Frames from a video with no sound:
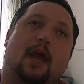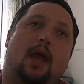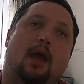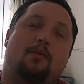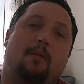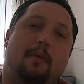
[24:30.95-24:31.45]

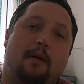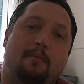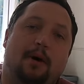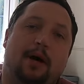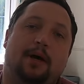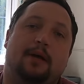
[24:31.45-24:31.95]
And
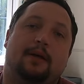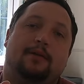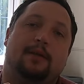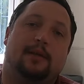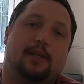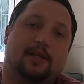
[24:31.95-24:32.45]
remember, the
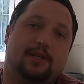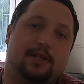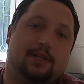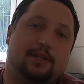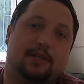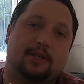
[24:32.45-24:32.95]
Lizard